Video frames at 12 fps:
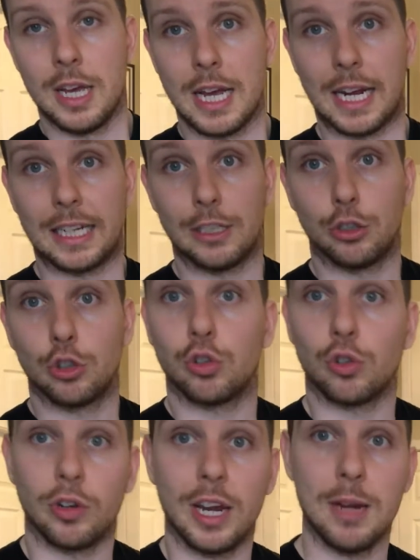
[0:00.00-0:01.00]
and I can
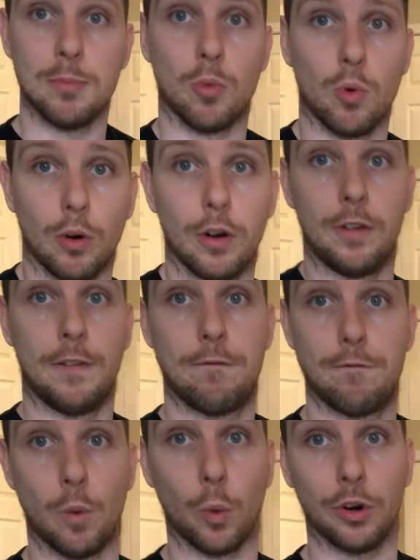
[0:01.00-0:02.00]
create more
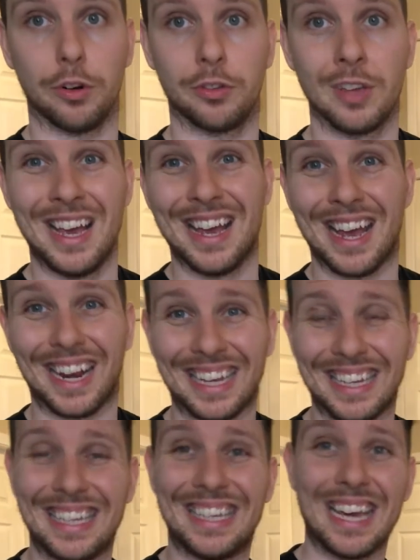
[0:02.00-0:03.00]
force, and I
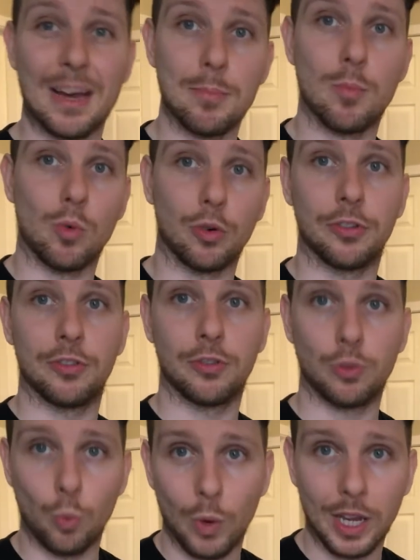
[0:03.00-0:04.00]
can get more
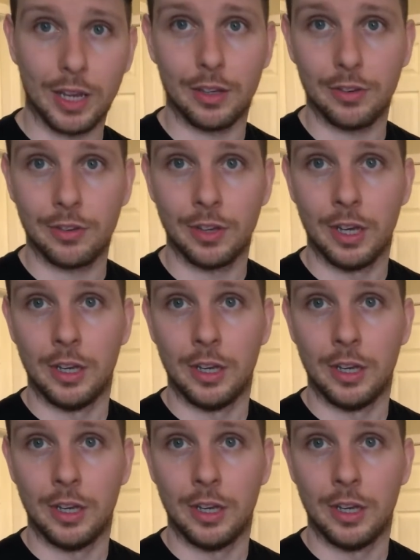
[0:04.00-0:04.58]
swings